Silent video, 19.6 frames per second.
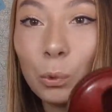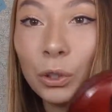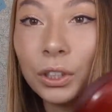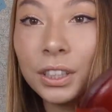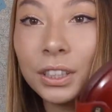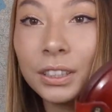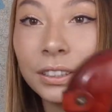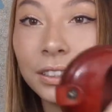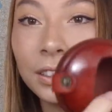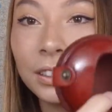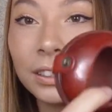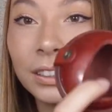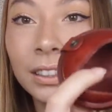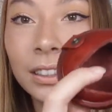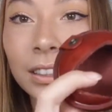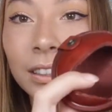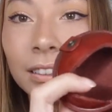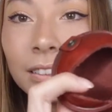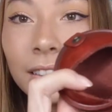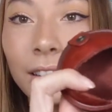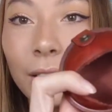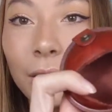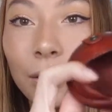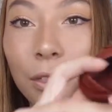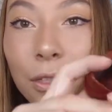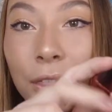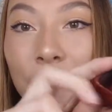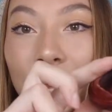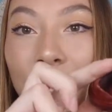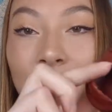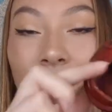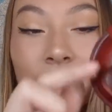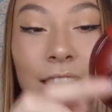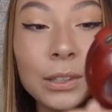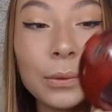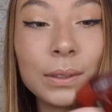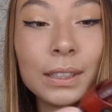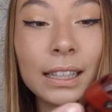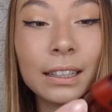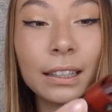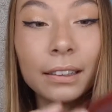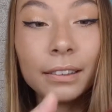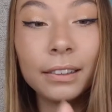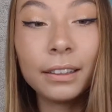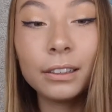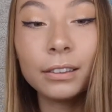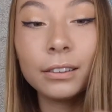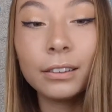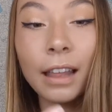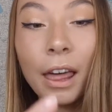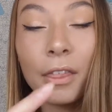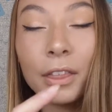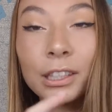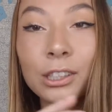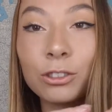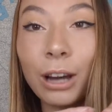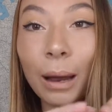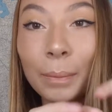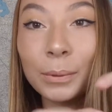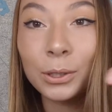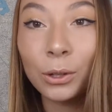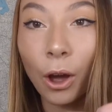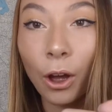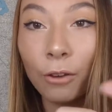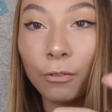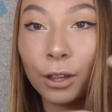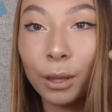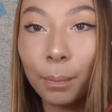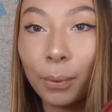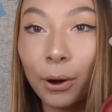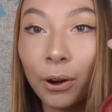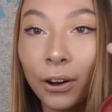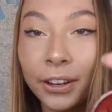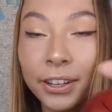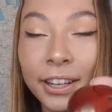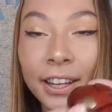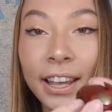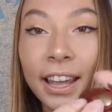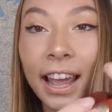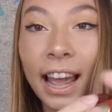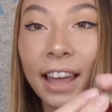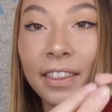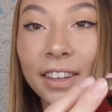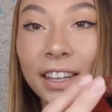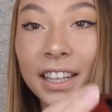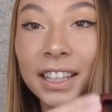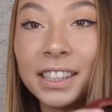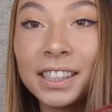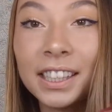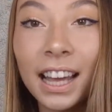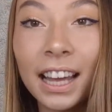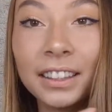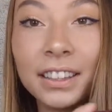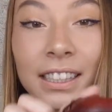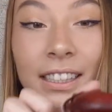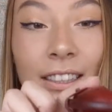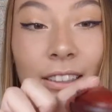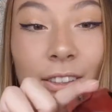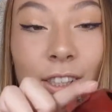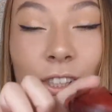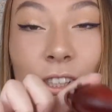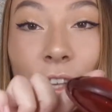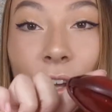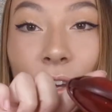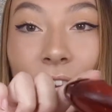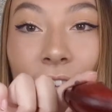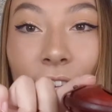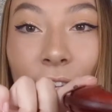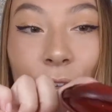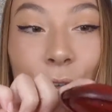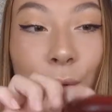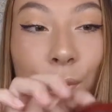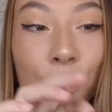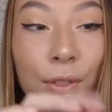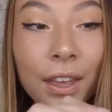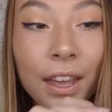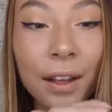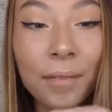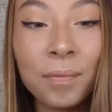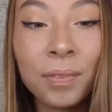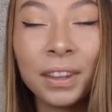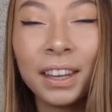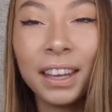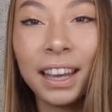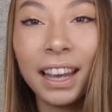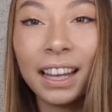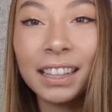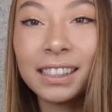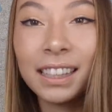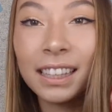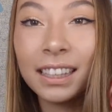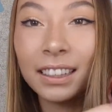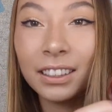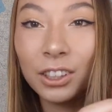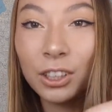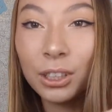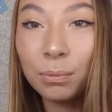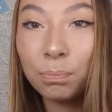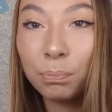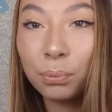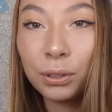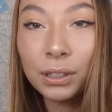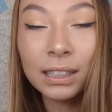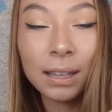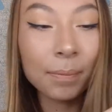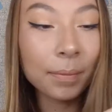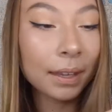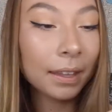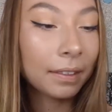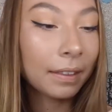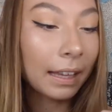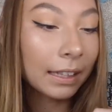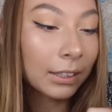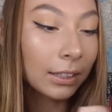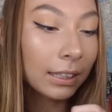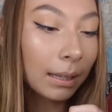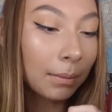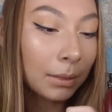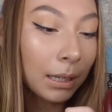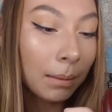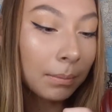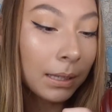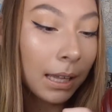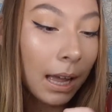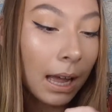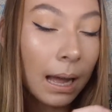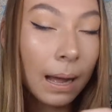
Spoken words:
wooden little thing in there. So it's like little leather straps over the pod and then inside this little circular cool thing. It's like you can put something in there. So sometimes